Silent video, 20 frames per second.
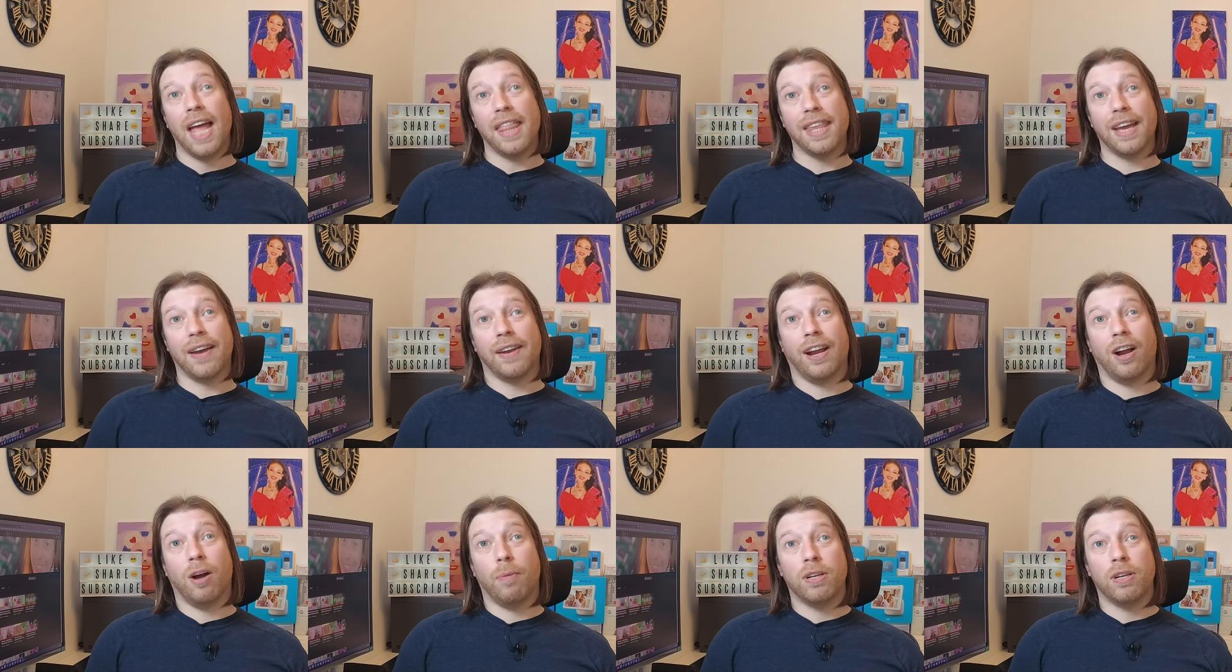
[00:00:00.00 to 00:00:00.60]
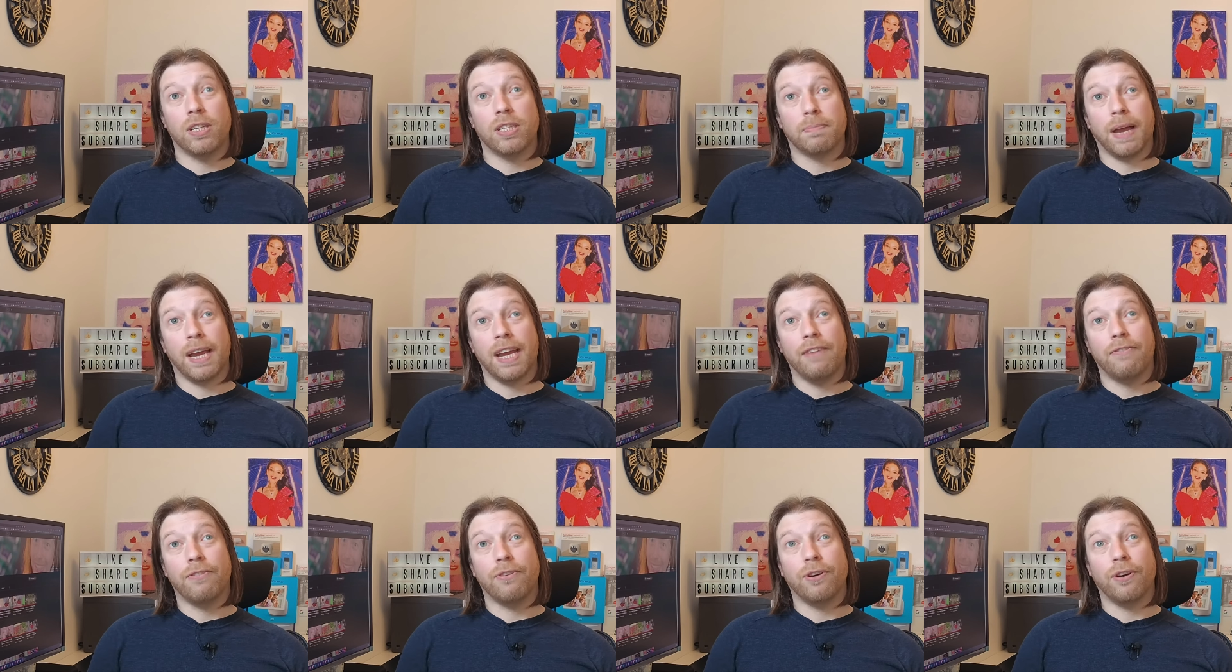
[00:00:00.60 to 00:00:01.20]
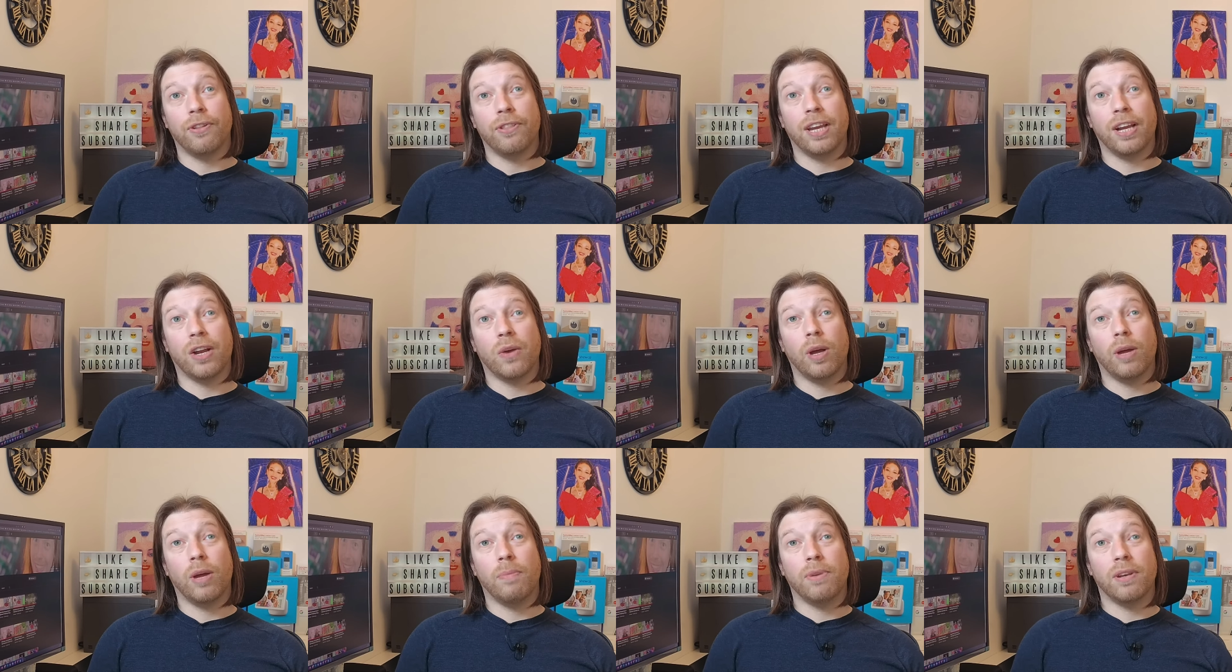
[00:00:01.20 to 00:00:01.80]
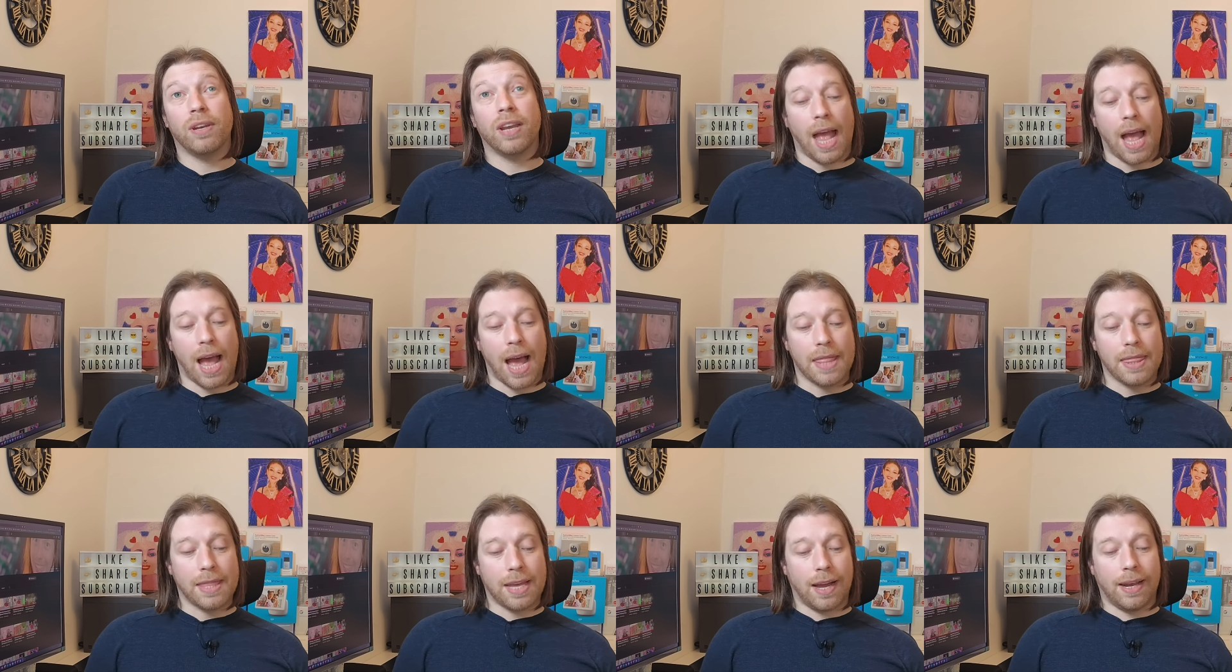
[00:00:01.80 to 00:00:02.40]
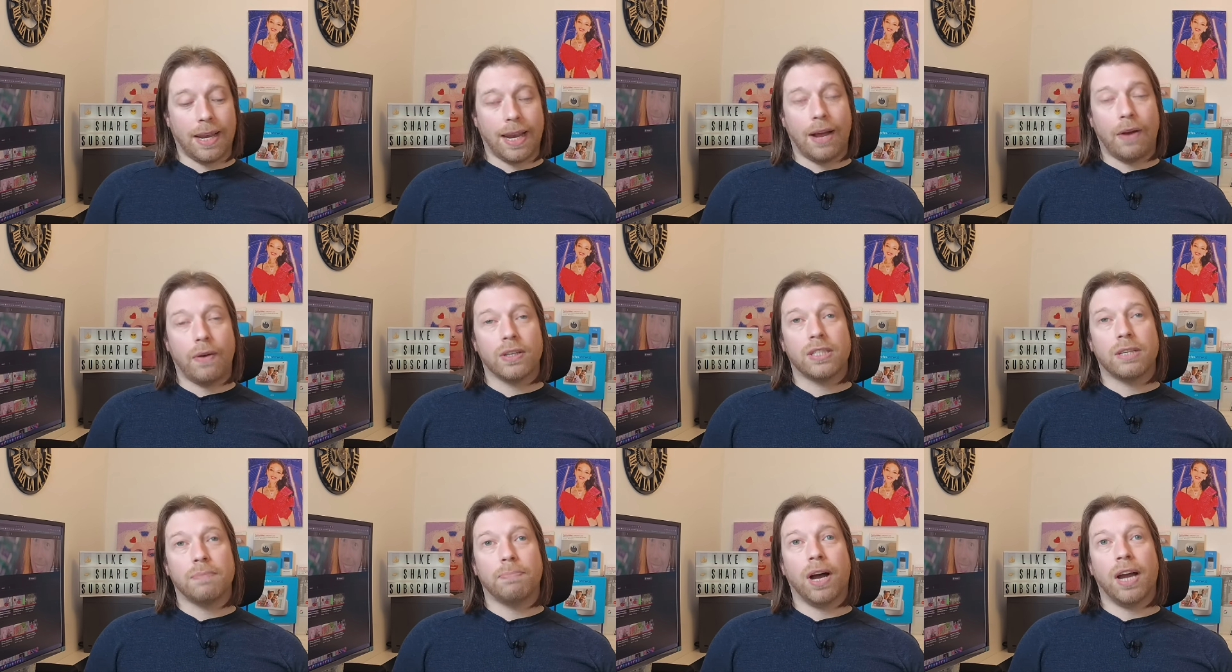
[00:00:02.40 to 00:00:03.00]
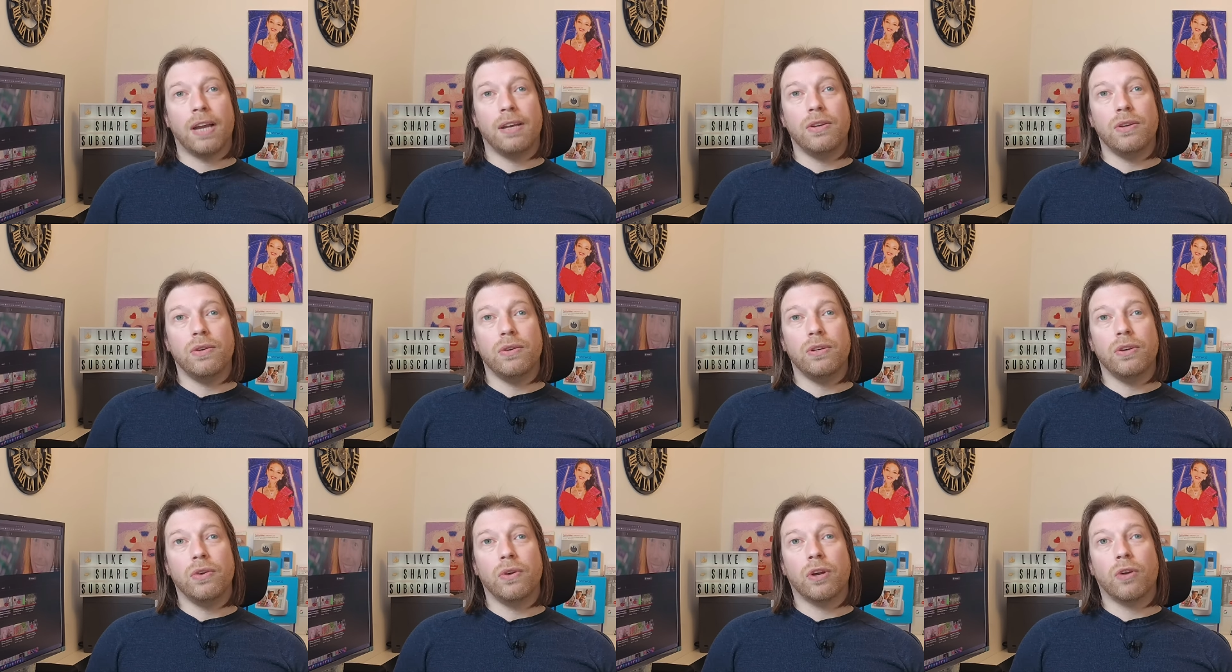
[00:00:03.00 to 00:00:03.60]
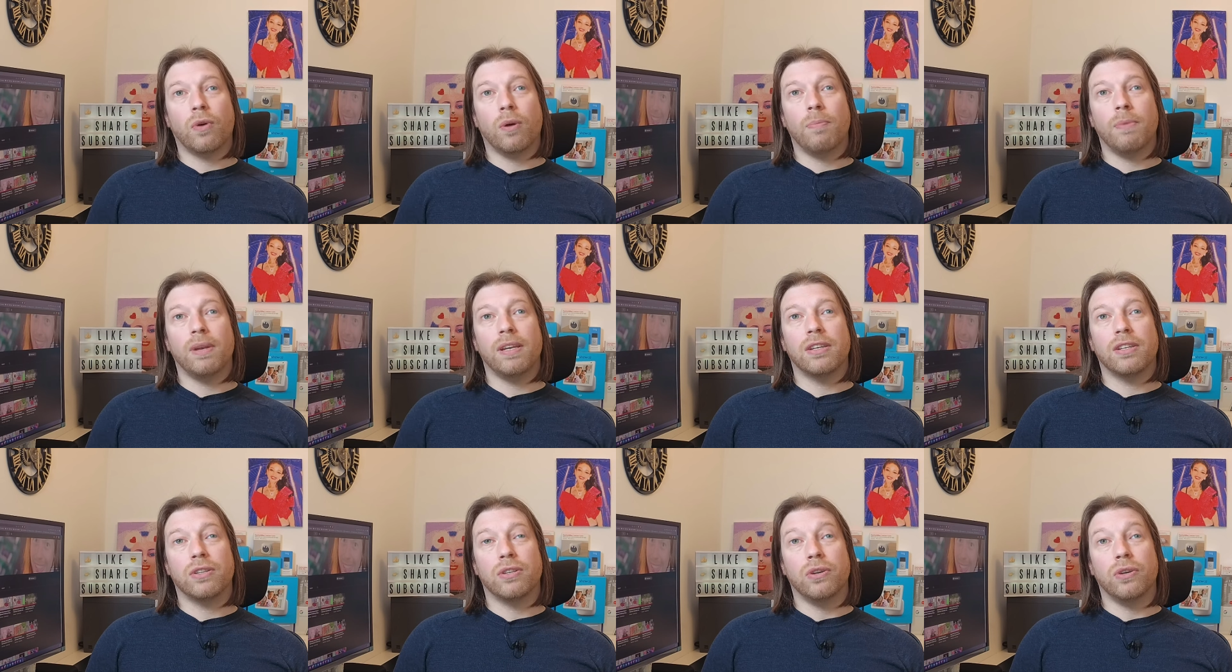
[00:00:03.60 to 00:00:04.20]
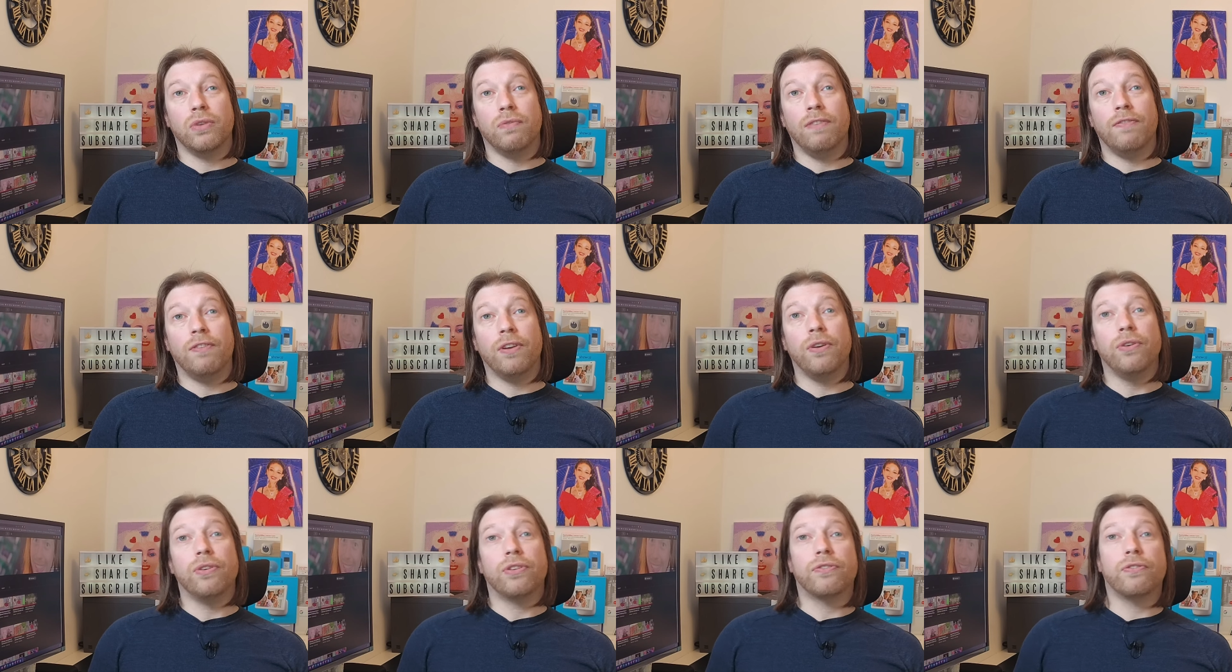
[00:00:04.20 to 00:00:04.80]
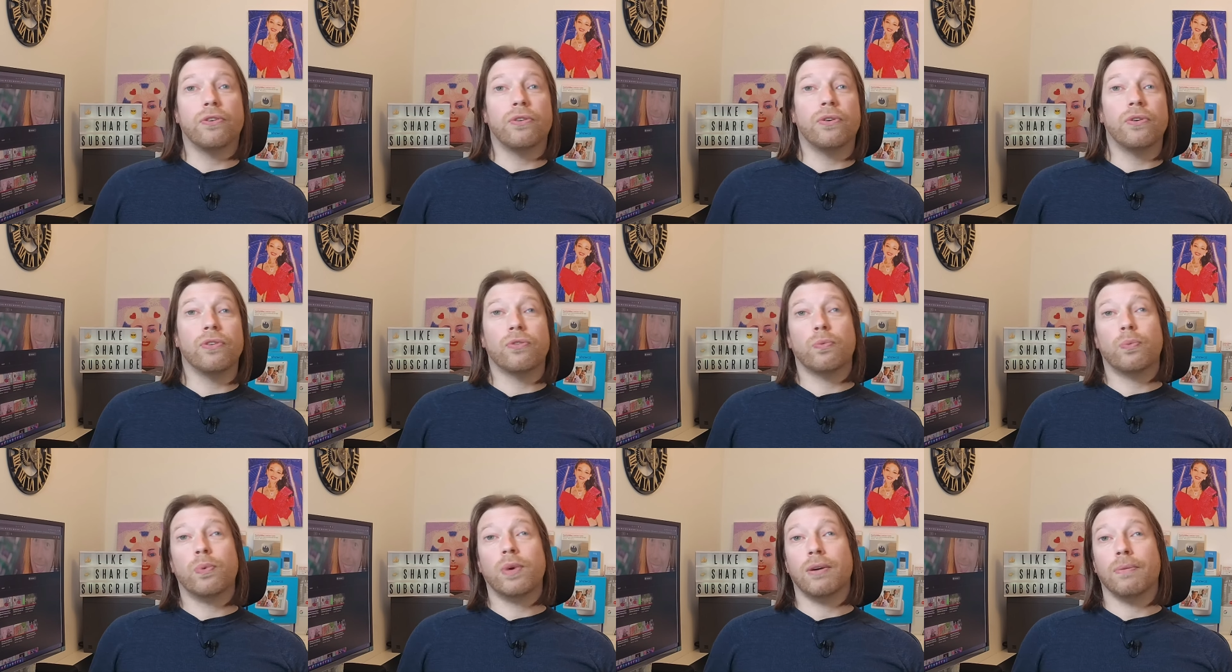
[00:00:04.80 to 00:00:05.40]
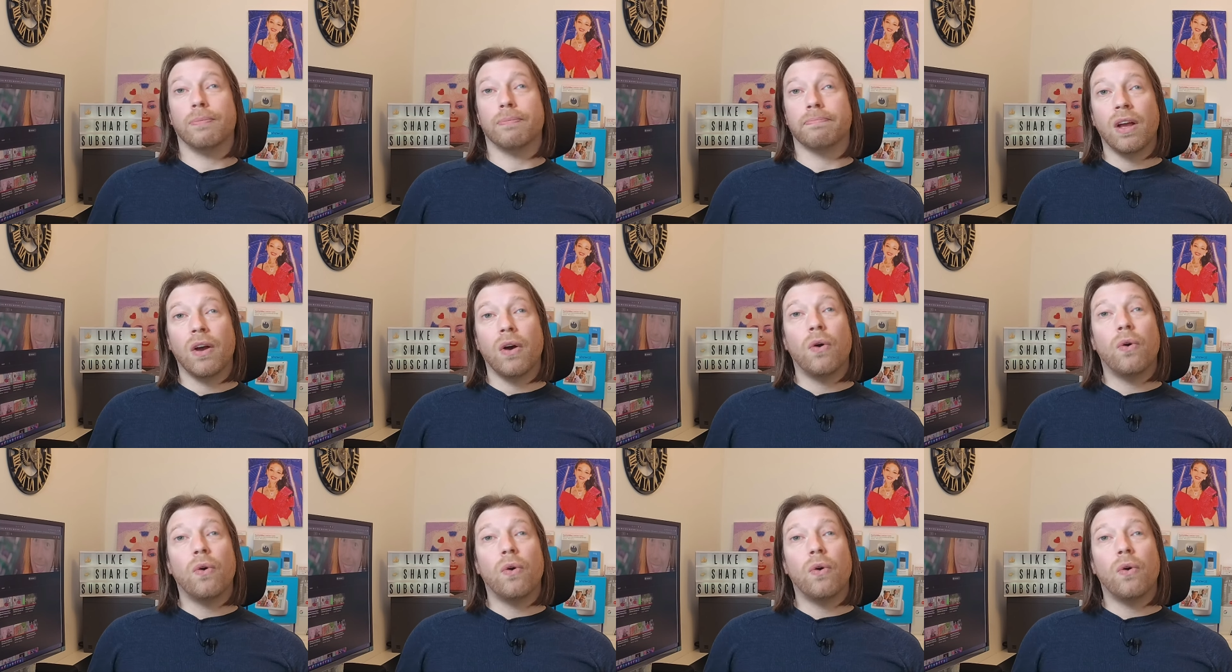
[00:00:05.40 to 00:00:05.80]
And that would help us pay for the equipment, and that allow us to buy new equipment to do reviews for as well.